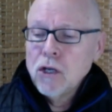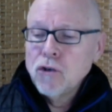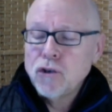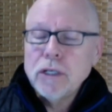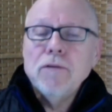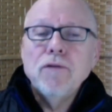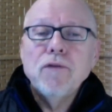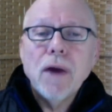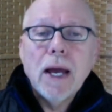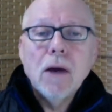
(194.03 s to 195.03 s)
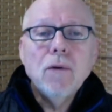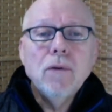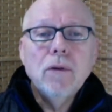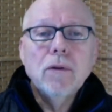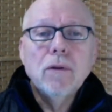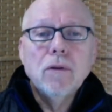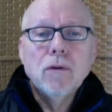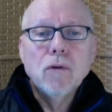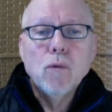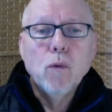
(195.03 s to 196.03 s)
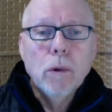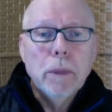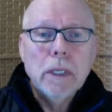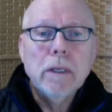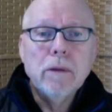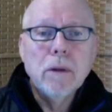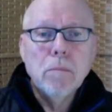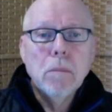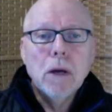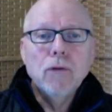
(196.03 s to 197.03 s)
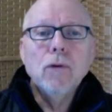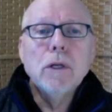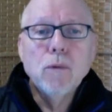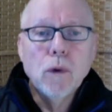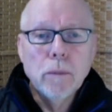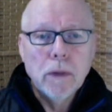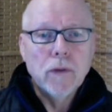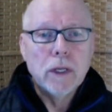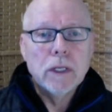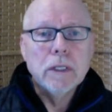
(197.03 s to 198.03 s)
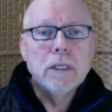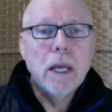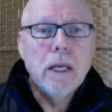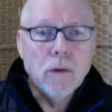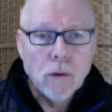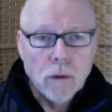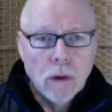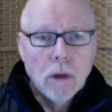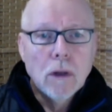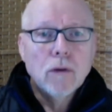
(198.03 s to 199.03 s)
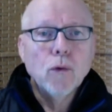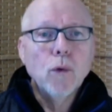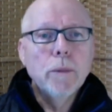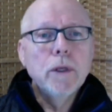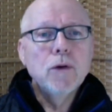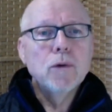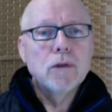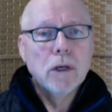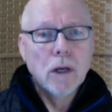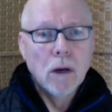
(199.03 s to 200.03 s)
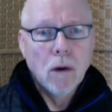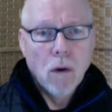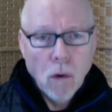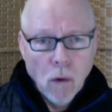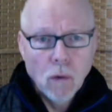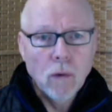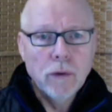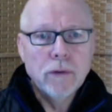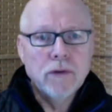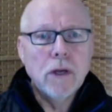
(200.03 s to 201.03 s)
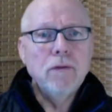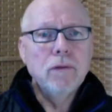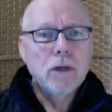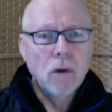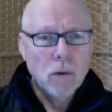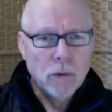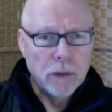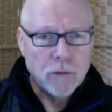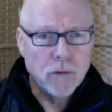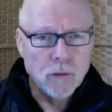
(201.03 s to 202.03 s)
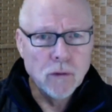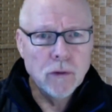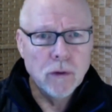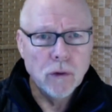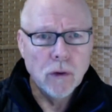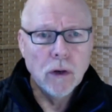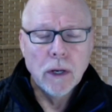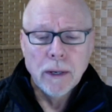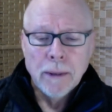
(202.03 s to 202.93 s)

She found the woman, the motherly woman, the container, the woman who was going to safely hold and soothe her